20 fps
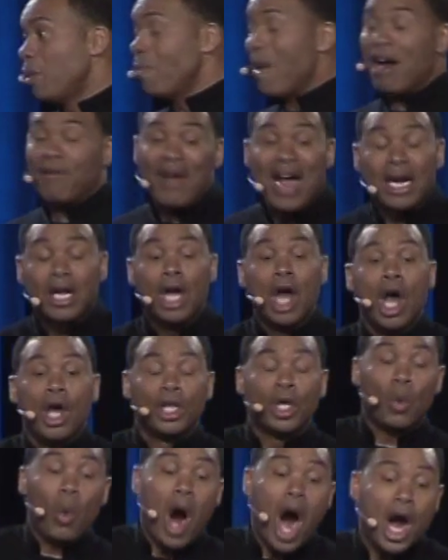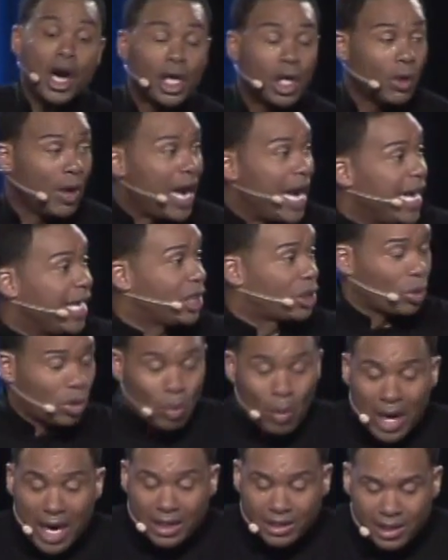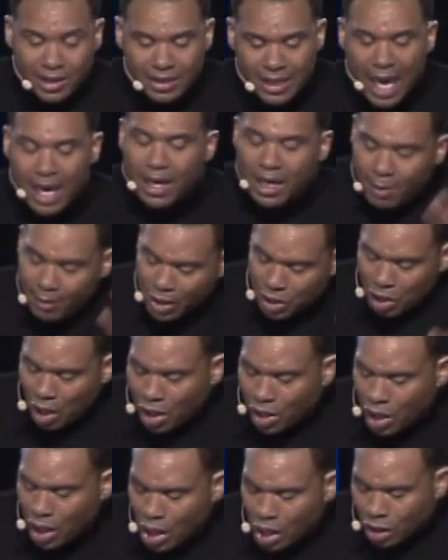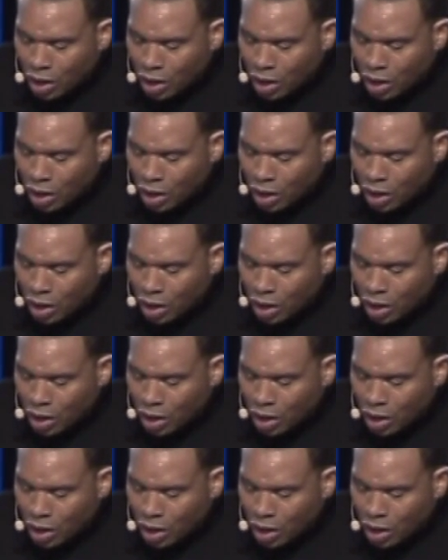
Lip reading: Matter of fact, the word agrees with what I just said. Let me show you.